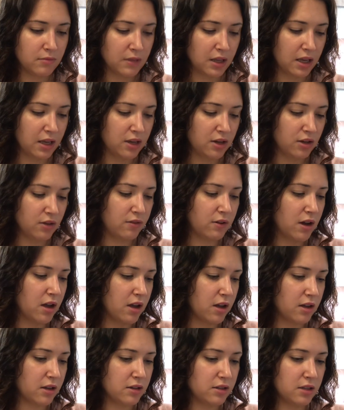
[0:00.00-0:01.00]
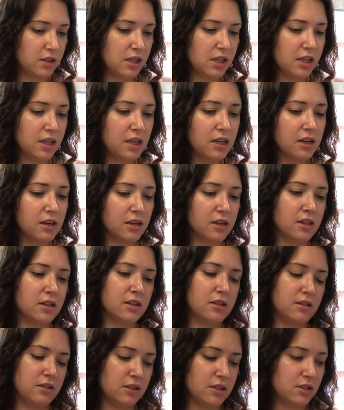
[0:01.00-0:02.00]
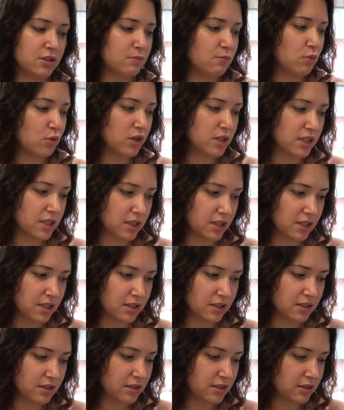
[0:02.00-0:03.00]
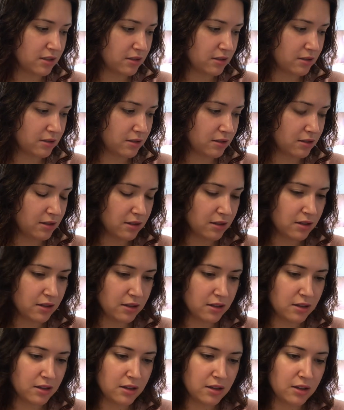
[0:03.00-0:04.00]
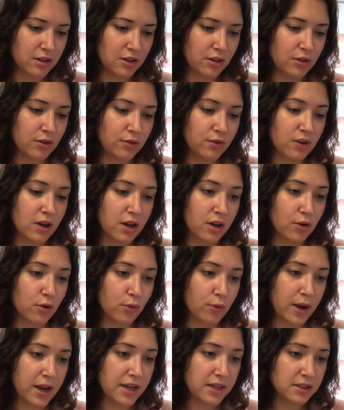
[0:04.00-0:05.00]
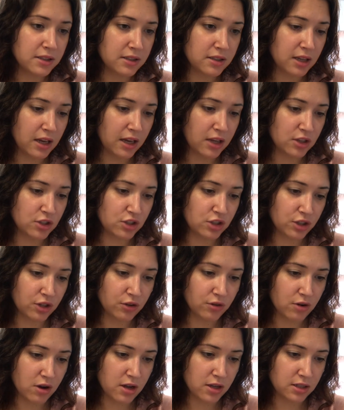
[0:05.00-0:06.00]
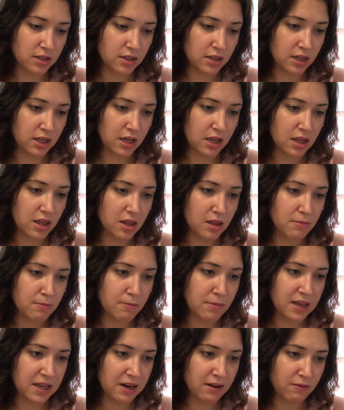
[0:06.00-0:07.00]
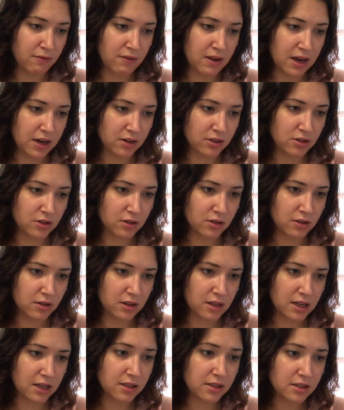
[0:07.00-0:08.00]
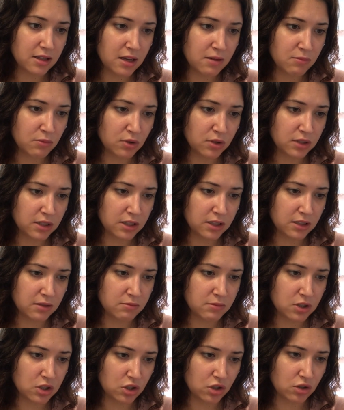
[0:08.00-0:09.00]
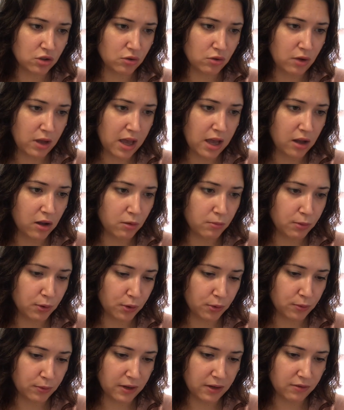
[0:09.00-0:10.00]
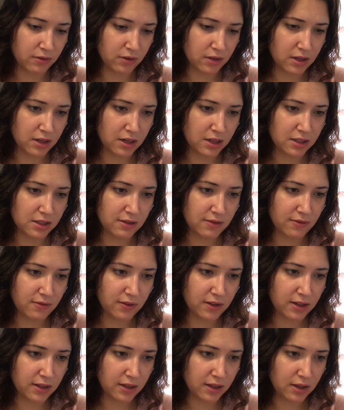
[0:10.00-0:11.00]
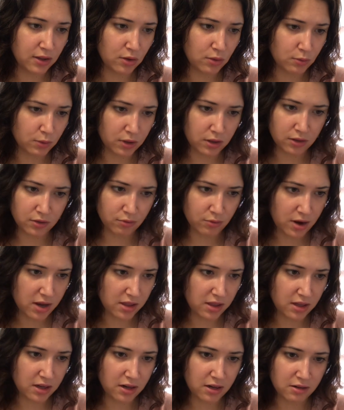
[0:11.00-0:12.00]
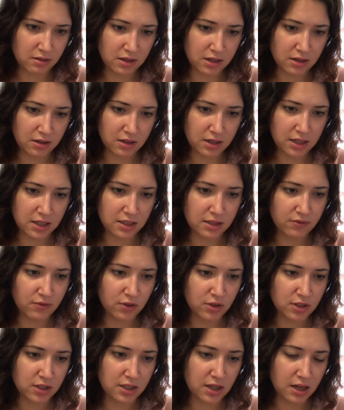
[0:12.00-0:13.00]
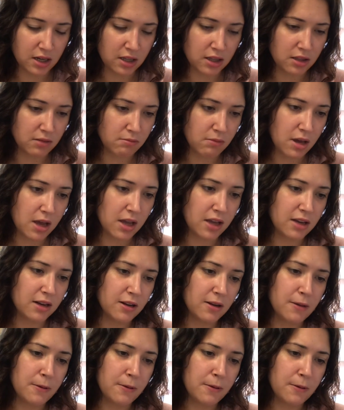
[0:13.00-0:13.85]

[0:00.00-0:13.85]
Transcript: And you've got here, there's more to this. You've got grace and generosity, the benefactor. That's that multidimensional help or whatever that is. Feeling the world right there. There it is for stuck in the mud.